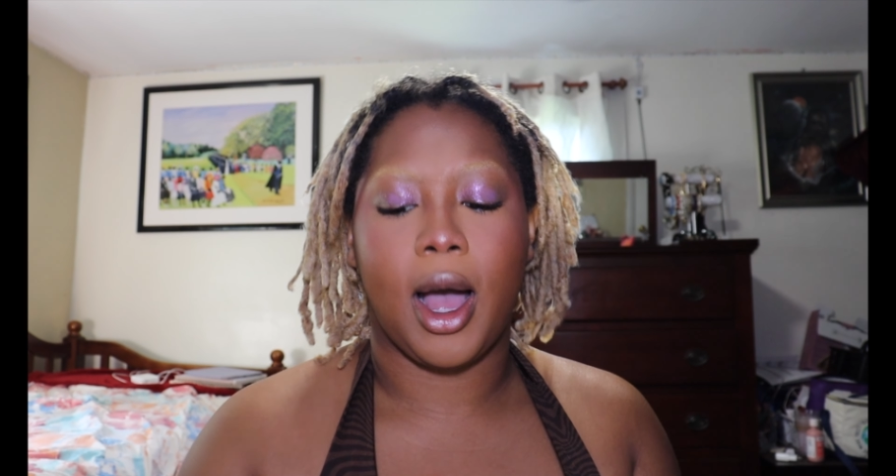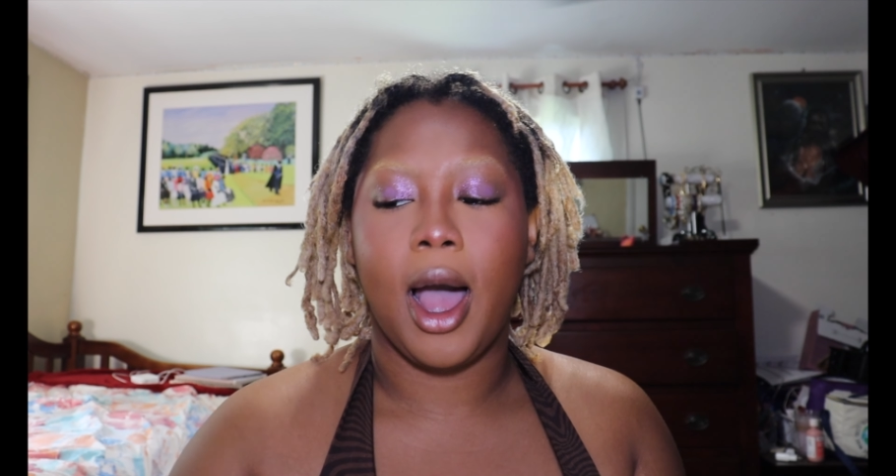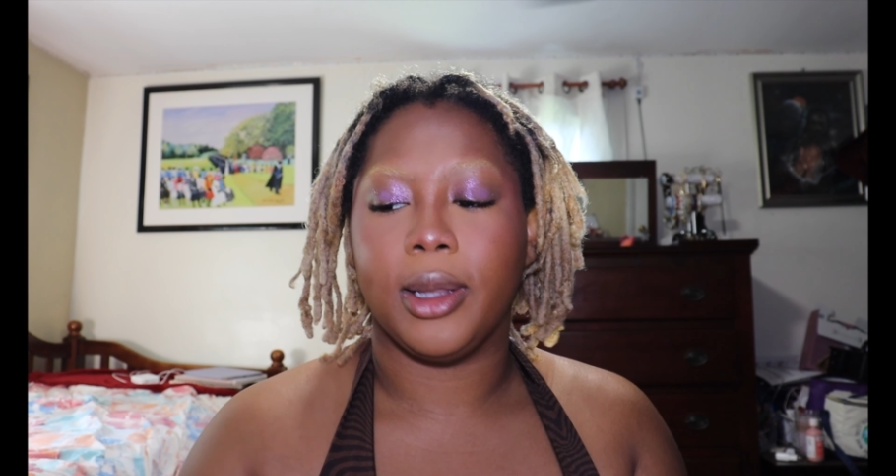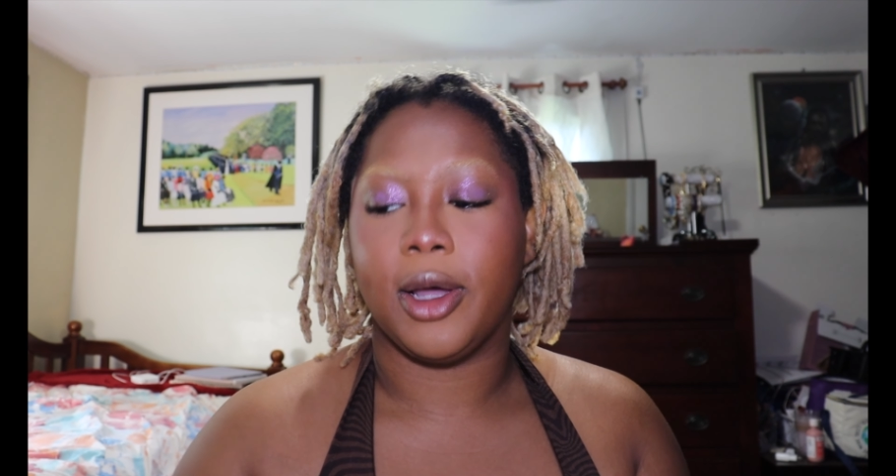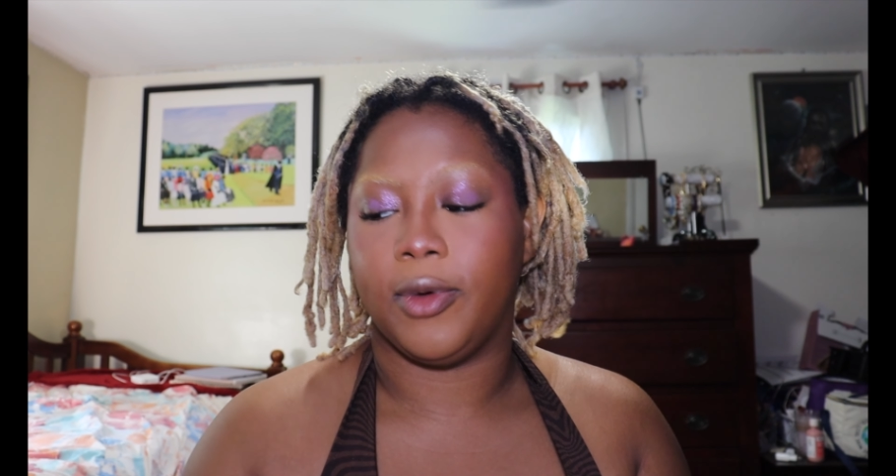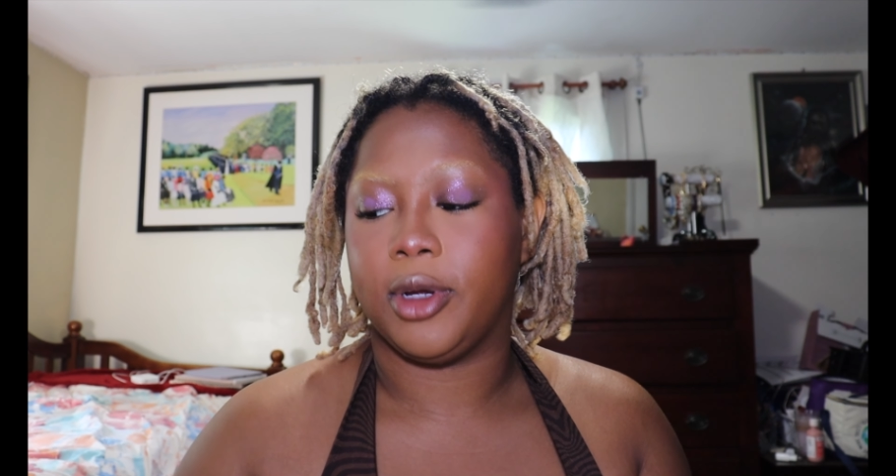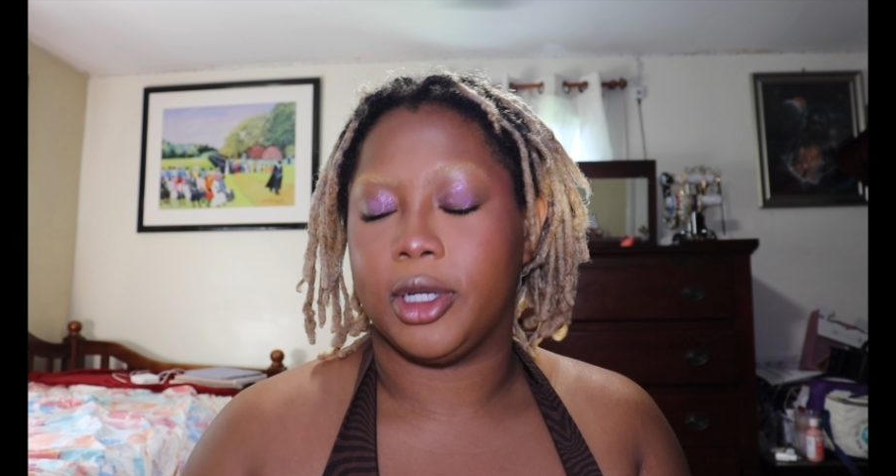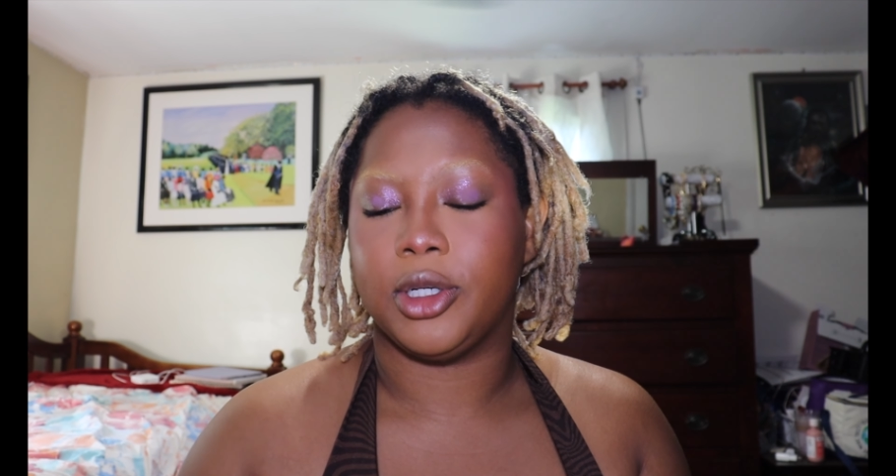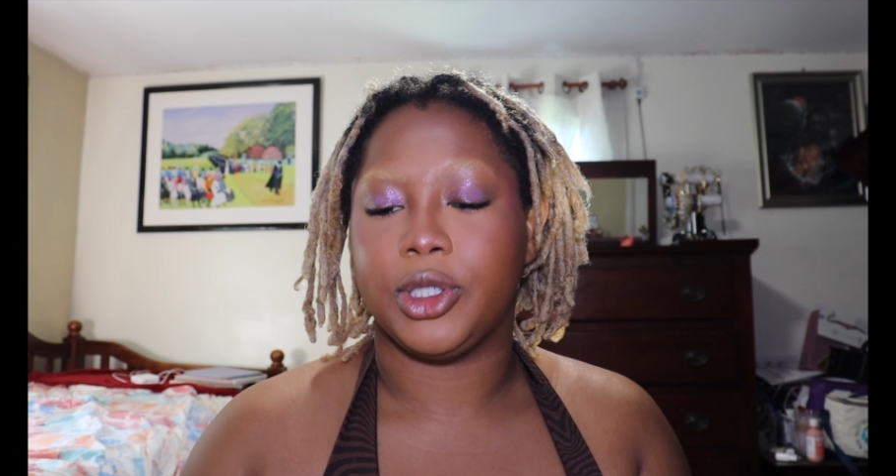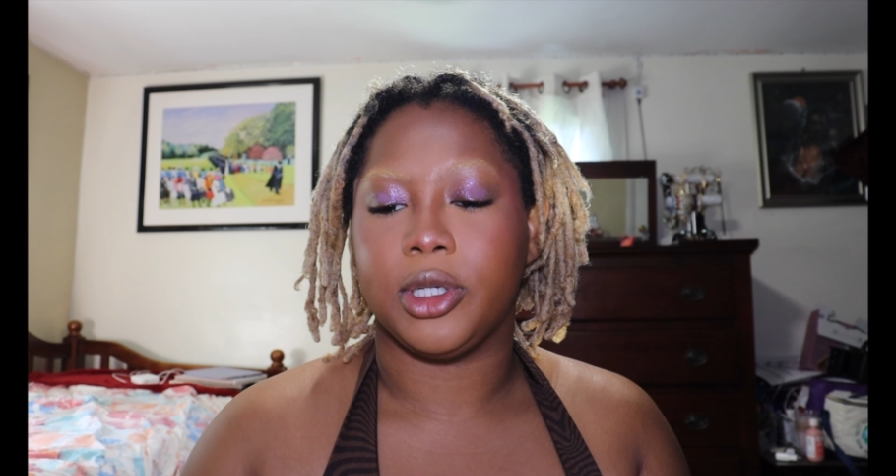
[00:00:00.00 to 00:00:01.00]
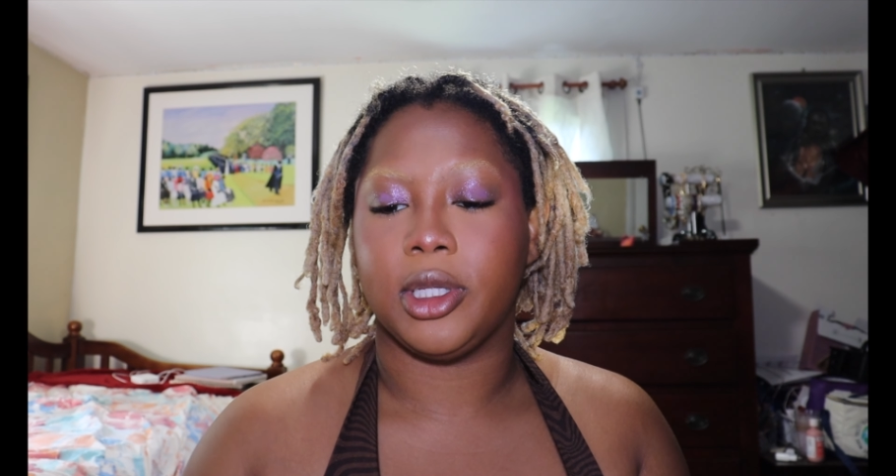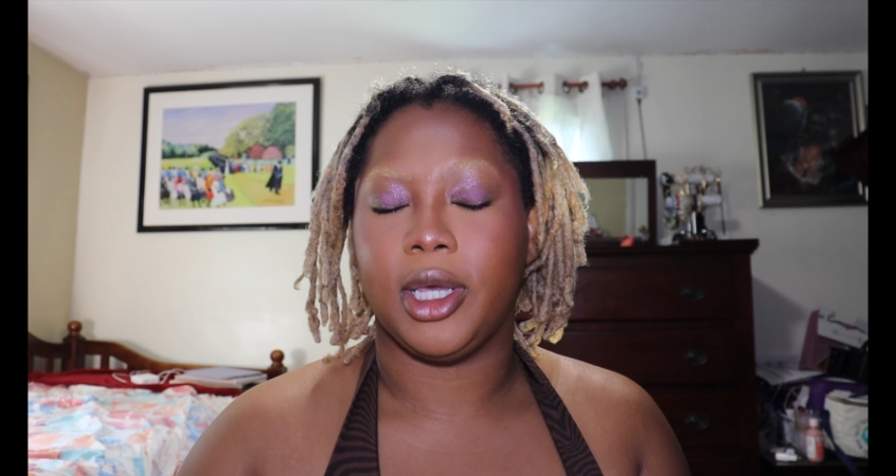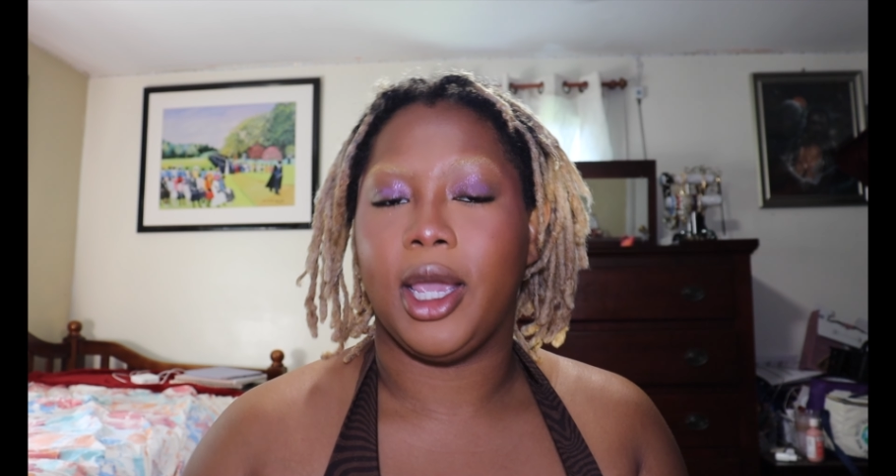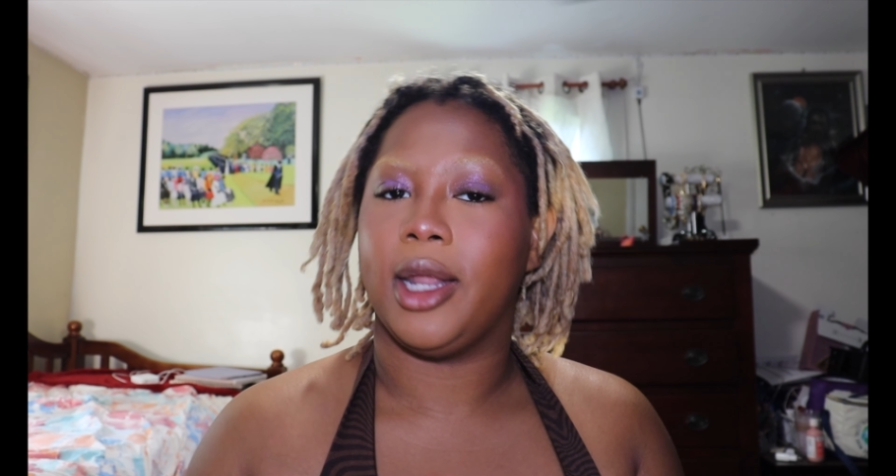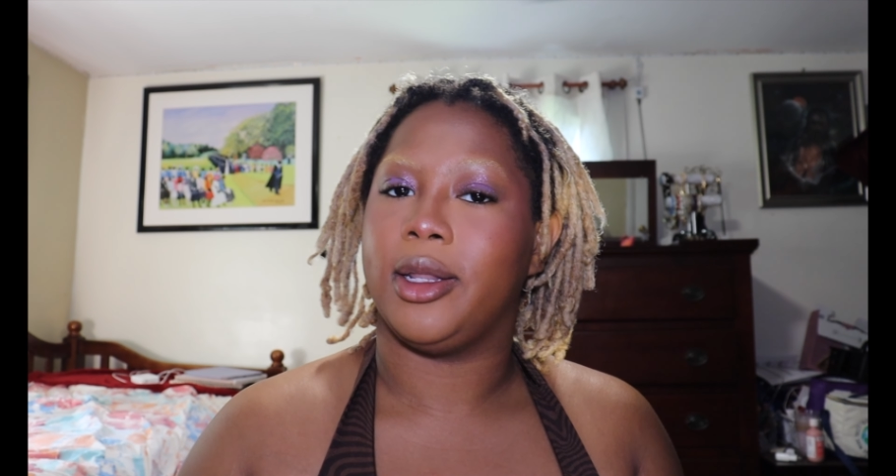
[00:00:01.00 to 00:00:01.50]
I love
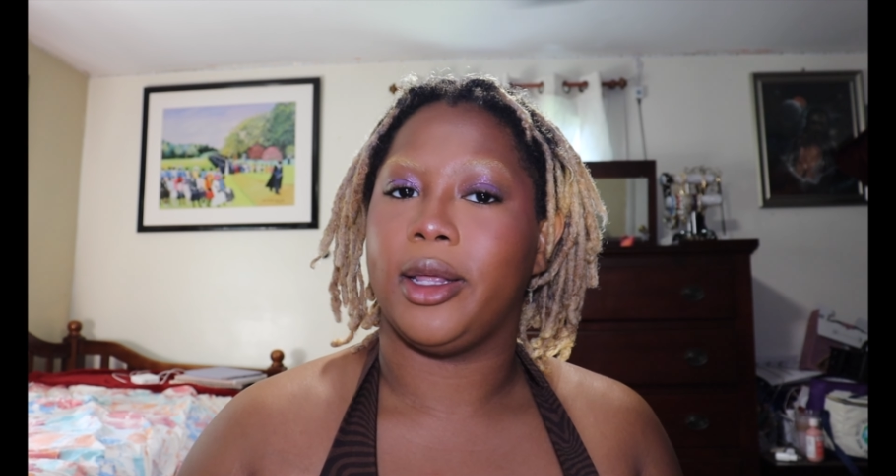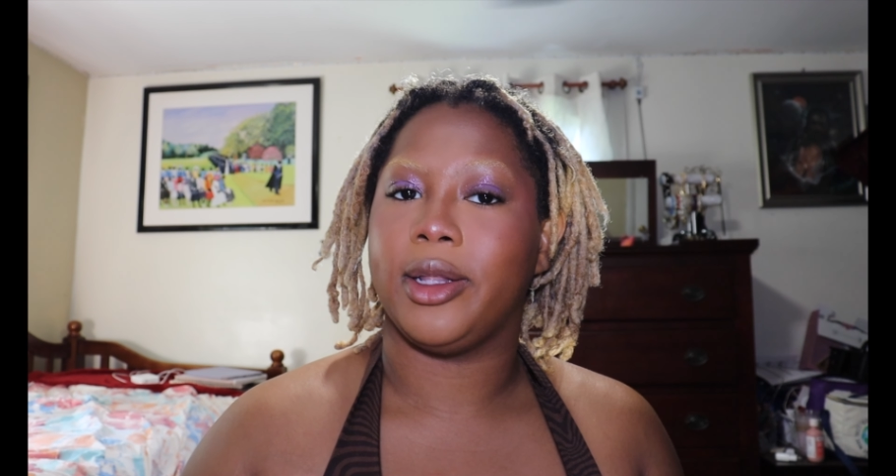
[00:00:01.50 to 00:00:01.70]
unconditionally and